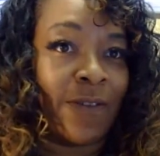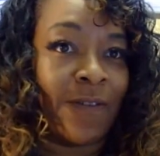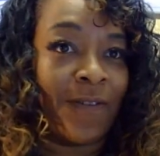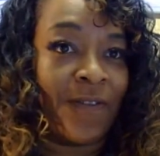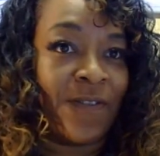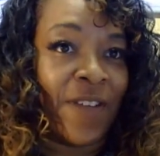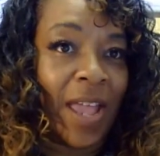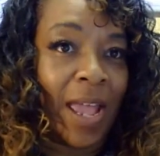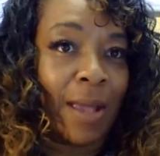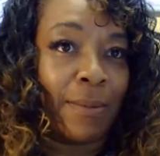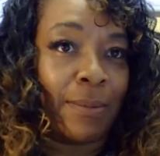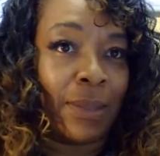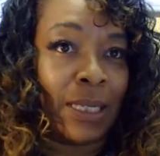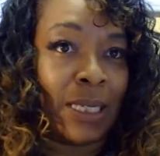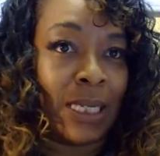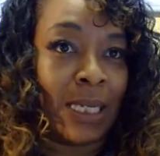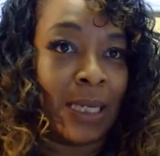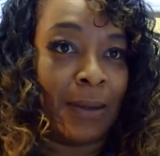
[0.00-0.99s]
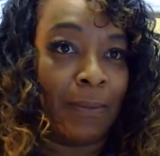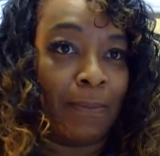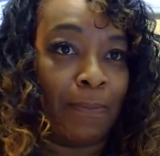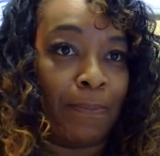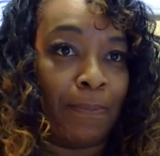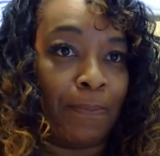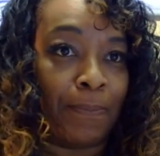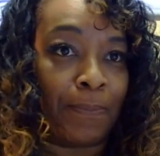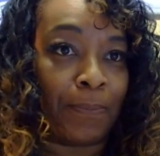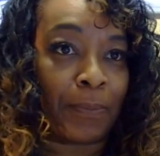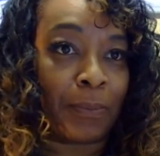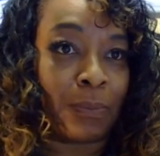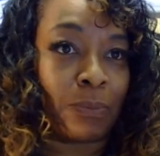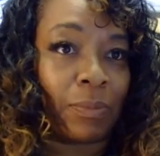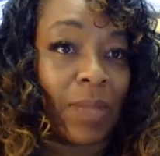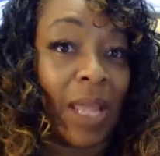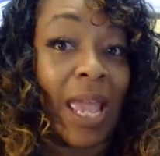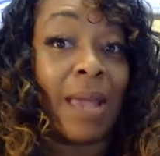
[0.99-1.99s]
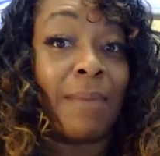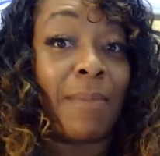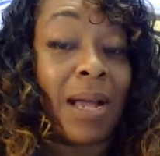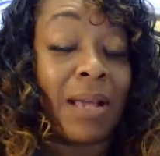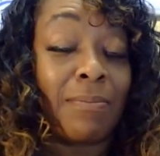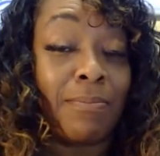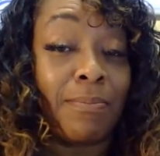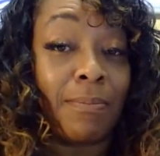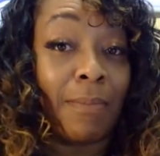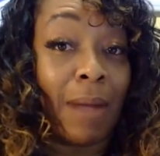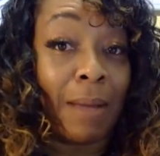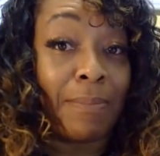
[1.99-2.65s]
family, and my